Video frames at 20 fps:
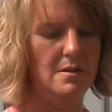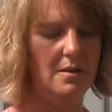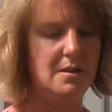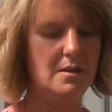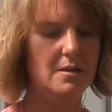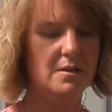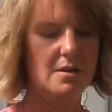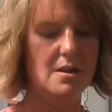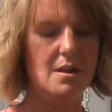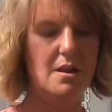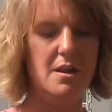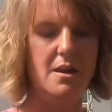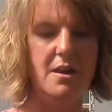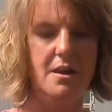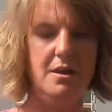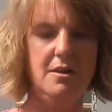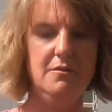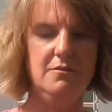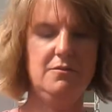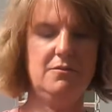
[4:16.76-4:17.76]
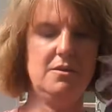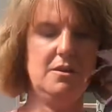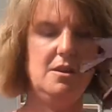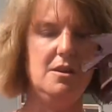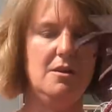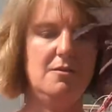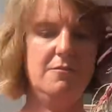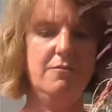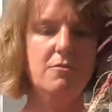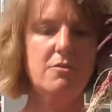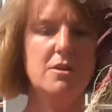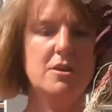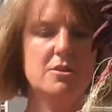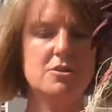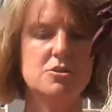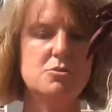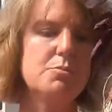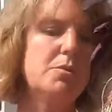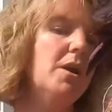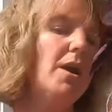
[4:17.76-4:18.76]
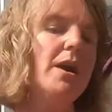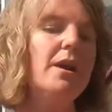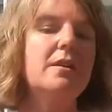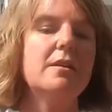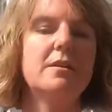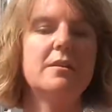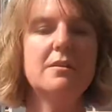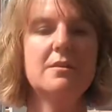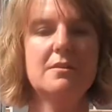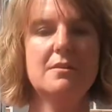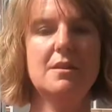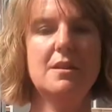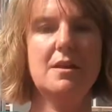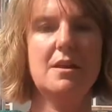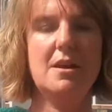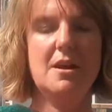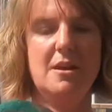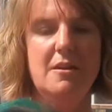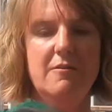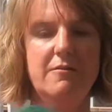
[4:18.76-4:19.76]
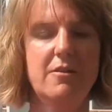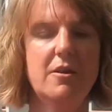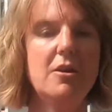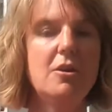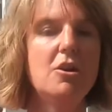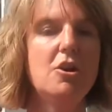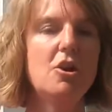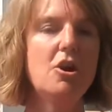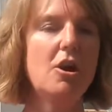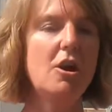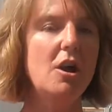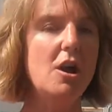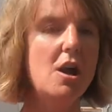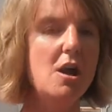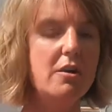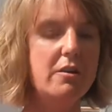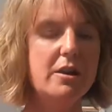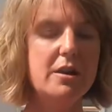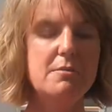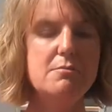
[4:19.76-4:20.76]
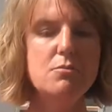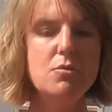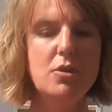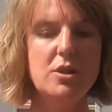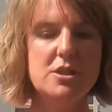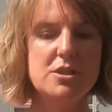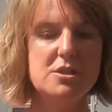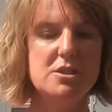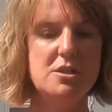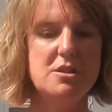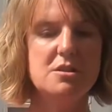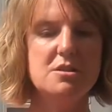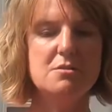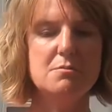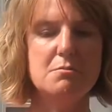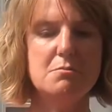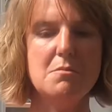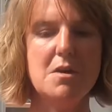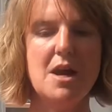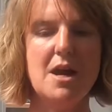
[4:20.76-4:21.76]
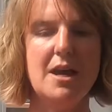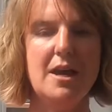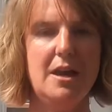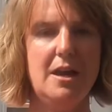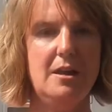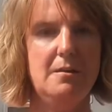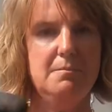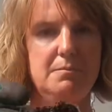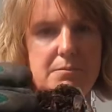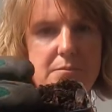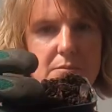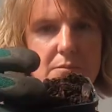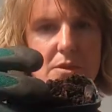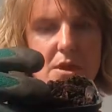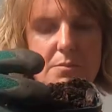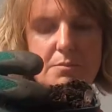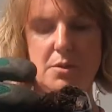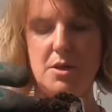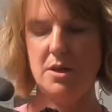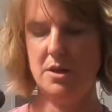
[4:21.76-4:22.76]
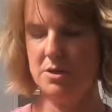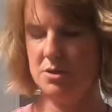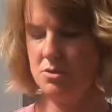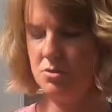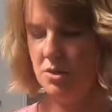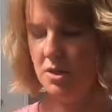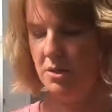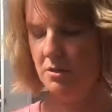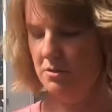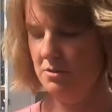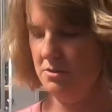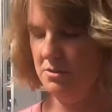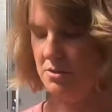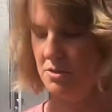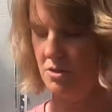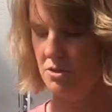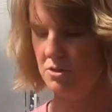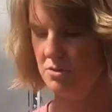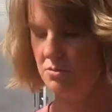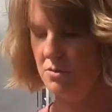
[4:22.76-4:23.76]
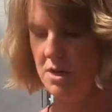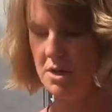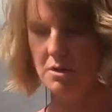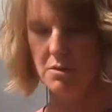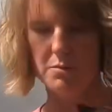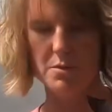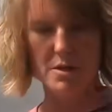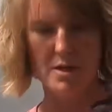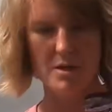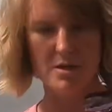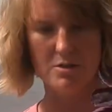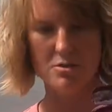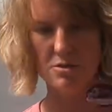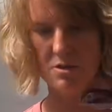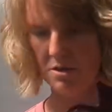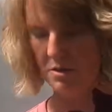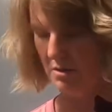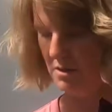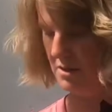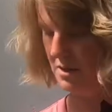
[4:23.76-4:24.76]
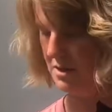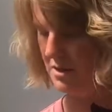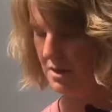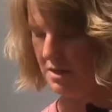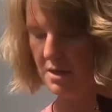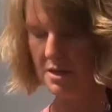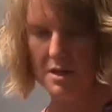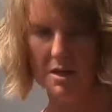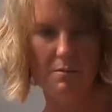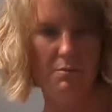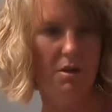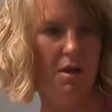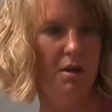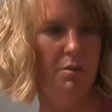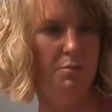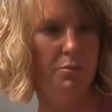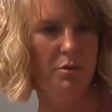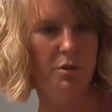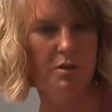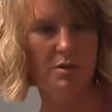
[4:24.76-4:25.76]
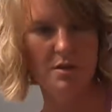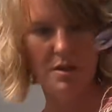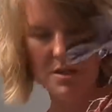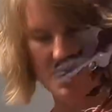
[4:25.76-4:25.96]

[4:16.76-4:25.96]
and I have a 4-inch pot that I have already moistened my potting soil, just your regular potting soil, and I'm going to put